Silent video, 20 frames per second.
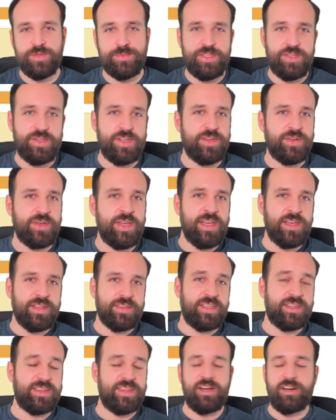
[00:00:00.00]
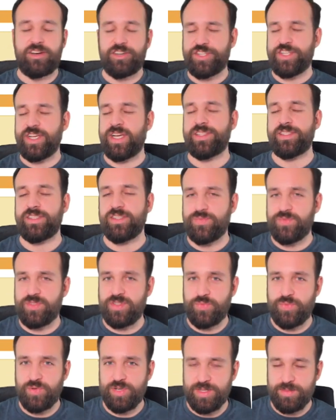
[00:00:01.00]
you know that there are tons of
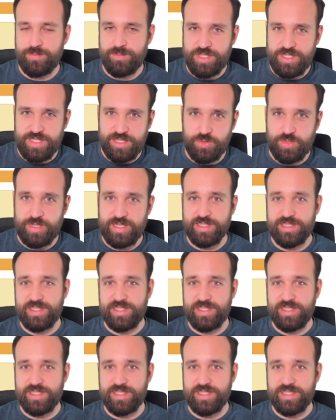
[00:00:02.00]
different materials.